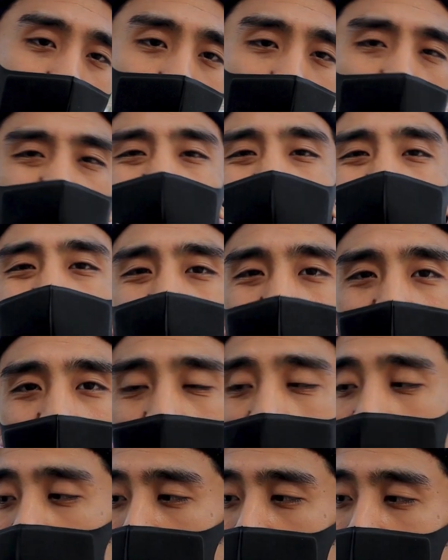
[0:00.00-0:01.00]
I'm not
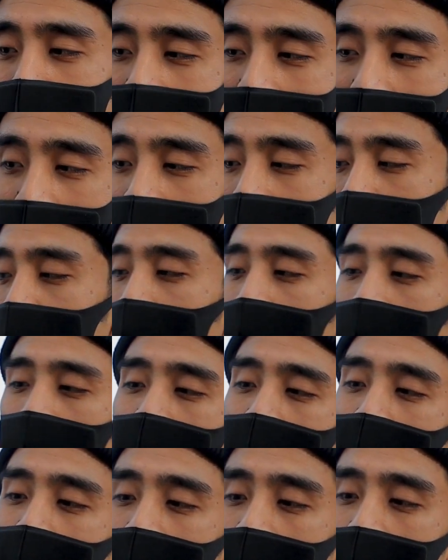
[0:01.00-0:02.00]
really into bags, but
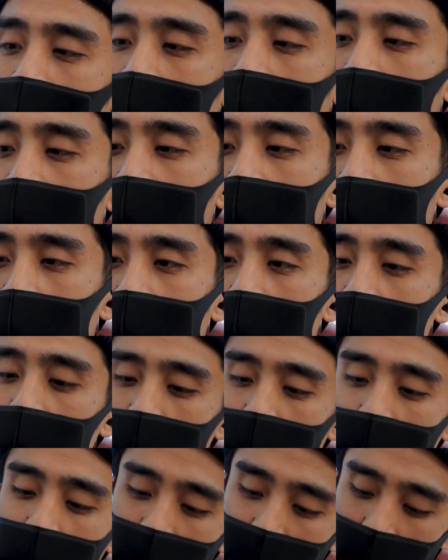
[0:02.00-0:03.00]

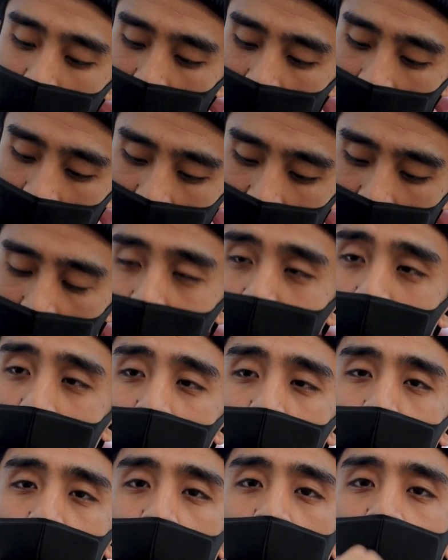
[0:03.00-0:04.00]
there's a
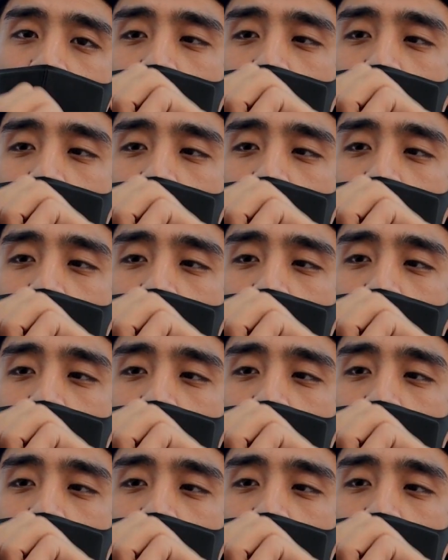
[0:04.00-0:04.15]
compartment